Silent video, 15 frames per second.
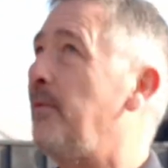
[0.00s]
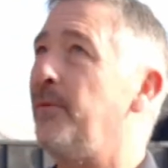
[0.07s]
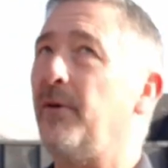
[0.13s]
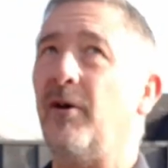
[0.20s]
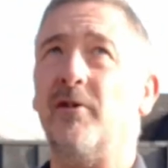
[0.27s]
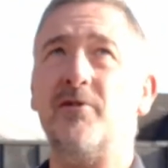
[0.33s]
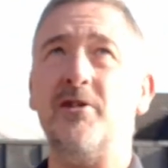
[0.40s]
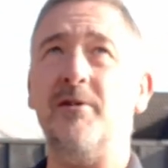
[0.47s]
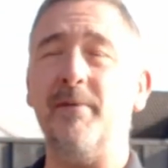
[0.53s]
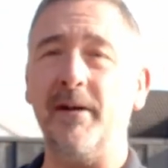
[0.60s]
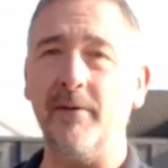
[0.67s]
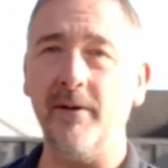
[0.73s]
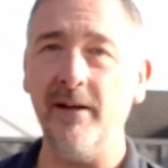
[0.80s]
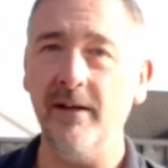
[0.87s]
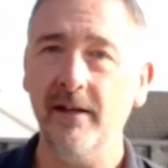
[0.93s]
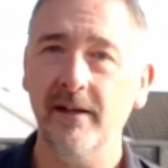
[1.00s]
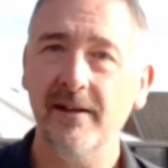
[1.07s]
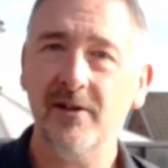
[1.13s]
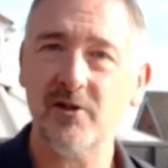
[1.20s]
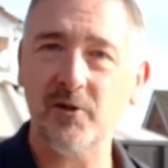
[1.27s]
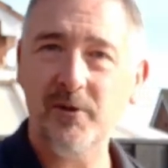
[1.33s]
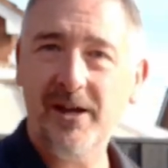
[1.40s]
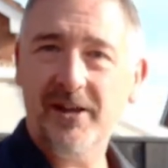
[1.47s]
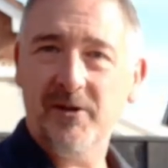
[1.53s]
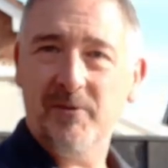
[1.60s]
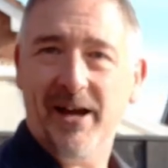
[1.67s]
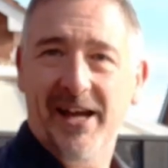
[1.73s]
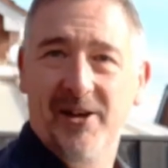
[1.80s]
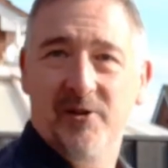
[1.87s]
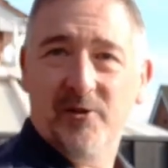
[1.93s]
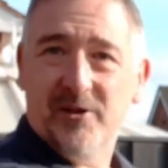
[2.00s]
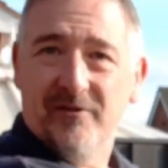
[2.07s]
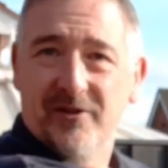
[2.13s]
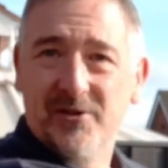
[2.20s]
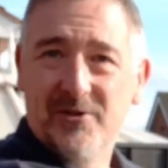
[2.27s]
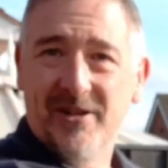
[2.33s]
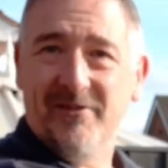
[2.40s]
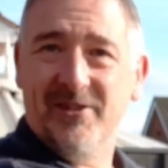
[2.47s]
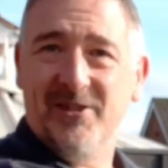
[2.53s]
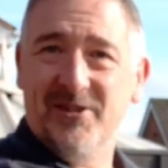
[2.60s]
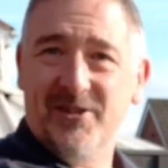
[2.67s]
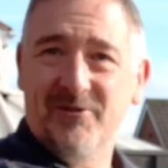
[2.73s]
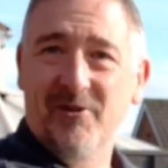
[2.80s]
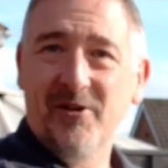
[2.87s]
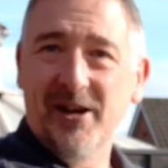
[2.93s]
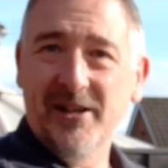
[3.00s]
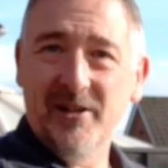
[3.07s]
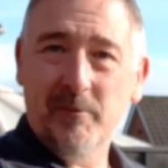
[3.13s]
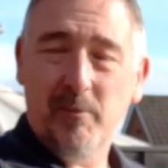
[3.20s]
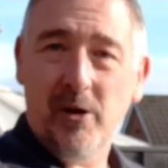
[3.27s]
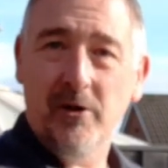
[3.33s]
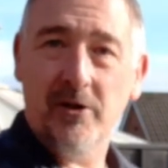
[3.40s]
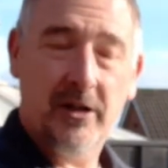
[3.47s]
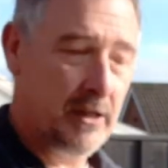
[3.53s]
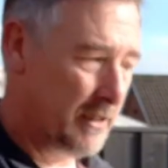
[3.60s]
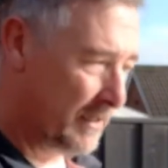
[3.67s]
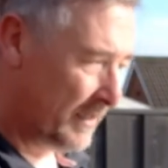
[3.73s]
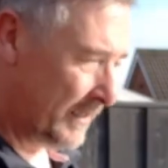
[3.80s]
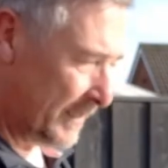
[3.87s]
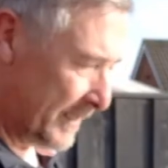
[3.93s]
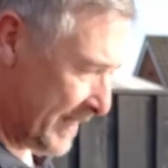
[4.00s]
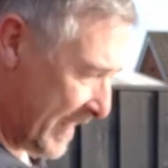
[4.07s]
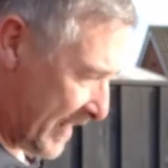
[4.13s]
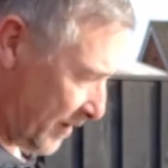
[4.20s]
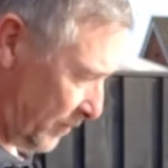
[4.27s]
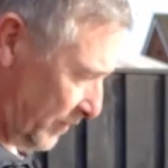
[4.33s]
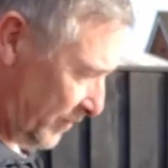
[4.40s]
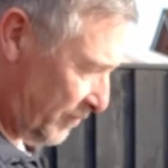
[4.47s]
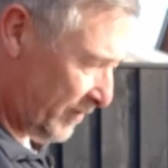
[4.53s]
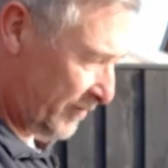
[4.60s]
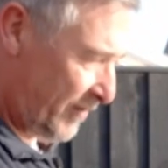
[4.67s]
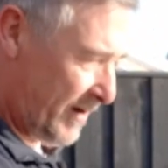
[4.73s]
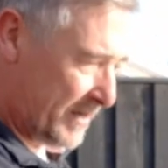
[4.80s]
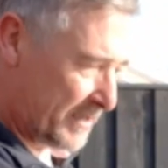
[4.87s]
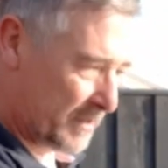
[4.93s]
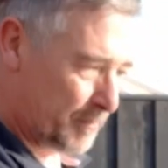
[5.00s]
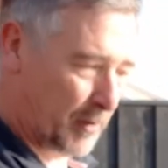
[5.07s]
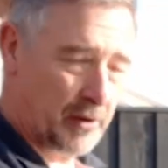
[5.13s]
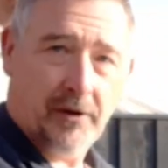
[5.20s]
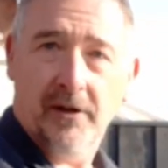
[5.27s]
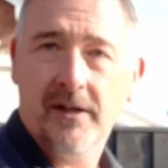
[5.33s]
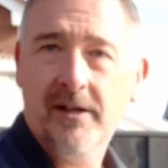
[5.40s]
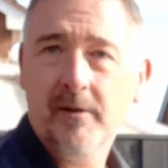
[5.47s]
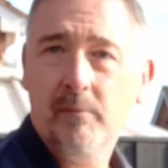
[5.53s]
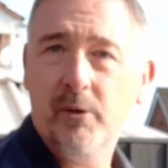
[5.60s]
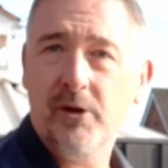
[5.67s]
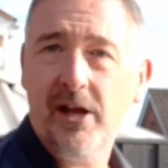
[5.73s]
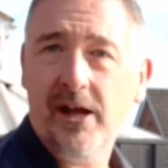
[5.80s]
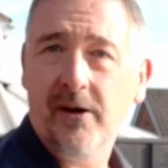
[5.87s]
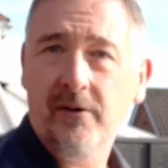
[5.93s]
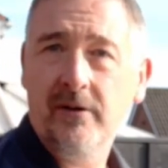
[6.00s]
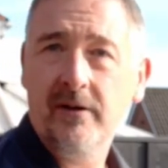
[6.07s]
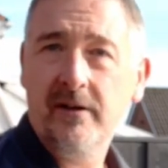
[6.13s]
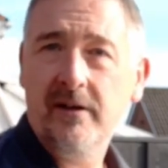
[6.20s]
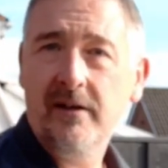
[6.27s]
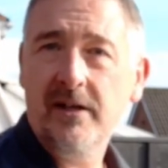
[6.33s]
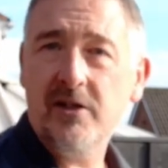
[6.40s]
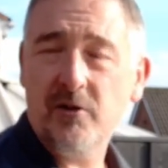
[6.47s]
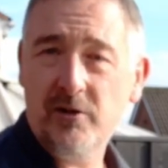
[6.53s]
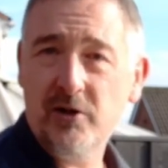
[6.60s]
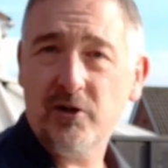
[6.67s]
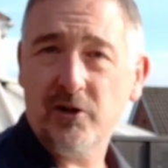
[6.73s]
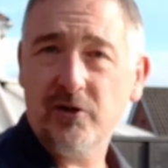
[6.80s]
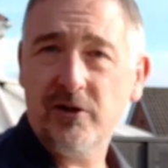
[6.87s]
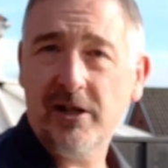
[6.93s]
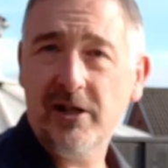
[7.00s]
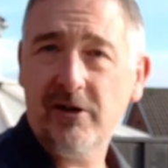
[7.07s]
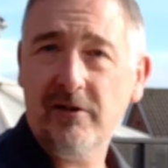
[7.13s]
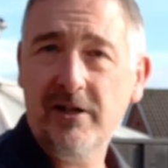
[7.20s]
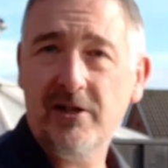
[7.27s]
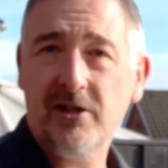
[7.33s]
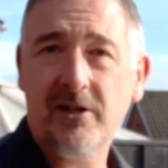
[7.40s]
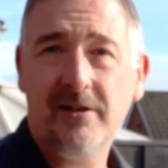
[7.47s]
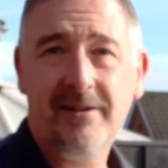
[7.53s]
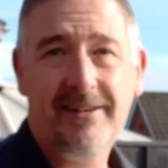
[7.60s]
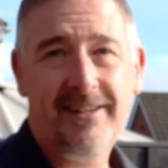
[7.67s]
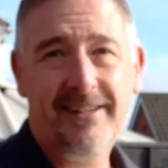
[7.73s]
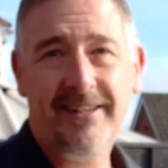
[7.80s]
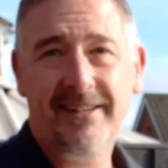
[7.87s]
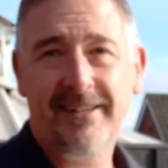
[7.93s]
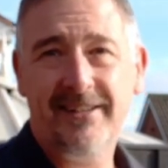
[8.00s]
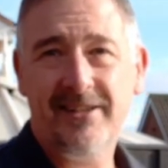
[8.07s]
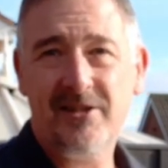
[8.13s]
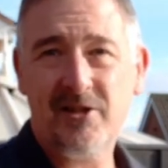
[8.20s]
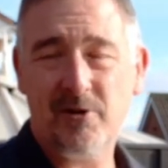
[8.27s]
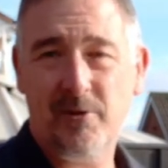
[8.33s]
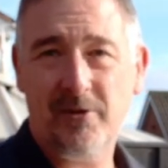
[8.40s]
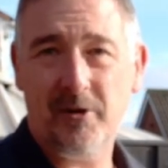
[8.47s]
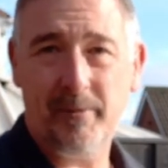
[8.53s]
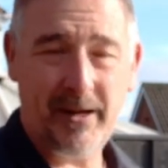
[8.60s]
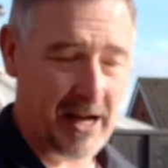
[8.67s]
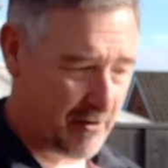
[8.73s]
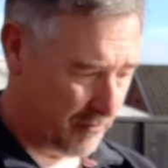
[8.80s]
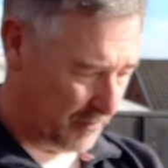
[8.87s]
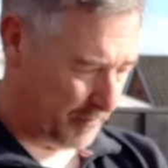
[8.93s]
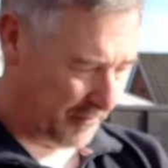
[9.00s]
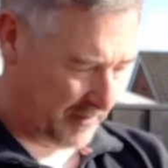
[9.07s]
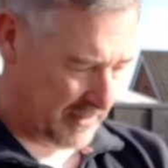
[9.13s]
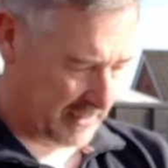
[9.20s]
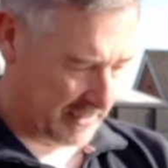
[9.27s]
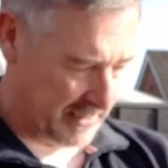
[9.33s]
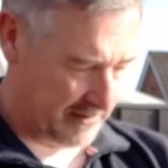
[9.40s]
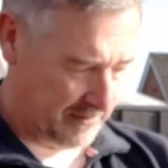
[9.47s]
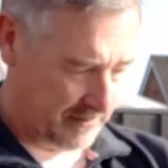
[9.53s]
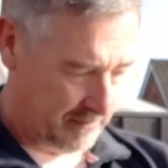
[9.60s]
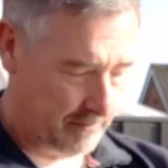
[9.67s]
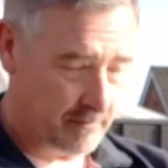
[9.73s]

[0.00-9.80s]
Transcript: but we can't see him anywhere. So yeah, they were getting all confused now when they got to the wrong end of the pond. Now they're at the right end of the pond, but now it's only just on 10 degrees. So I've got to be careful with my feeding now.